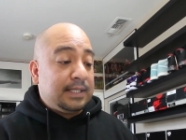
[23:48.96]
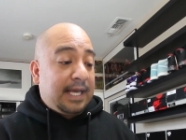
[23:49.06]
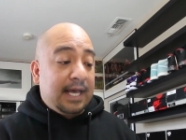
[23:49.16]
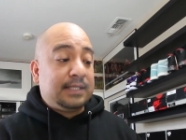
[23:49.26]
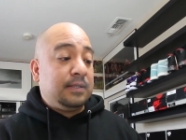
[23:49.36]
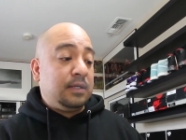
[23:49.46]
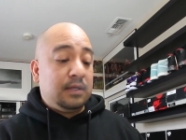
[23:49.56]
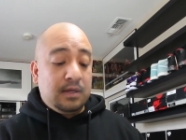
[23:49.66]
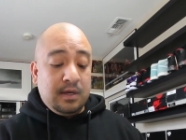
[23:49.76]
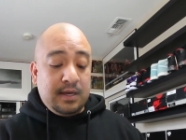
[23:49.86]
is excellent,
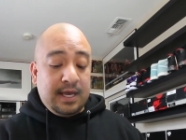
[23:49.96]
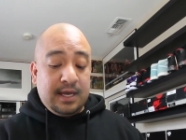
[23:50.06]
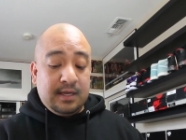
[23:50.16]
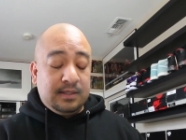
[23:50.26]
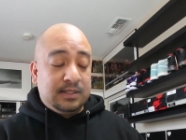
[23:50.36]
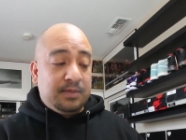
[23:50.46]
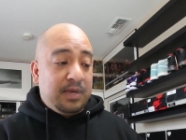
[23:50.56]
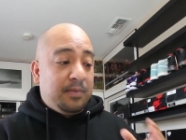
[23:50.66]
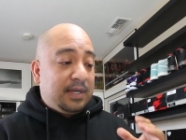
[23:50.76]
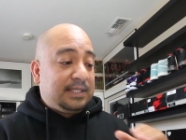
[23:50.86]
and to
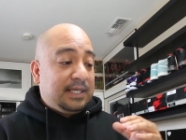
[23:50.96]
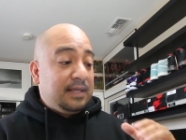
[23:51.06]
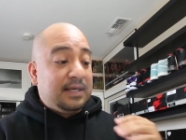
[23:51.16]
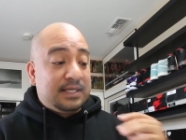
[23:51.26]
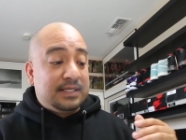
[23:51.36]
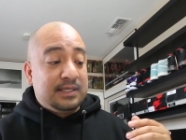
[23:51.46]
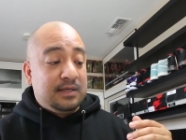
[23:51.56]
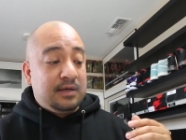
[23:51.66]
be able to see this,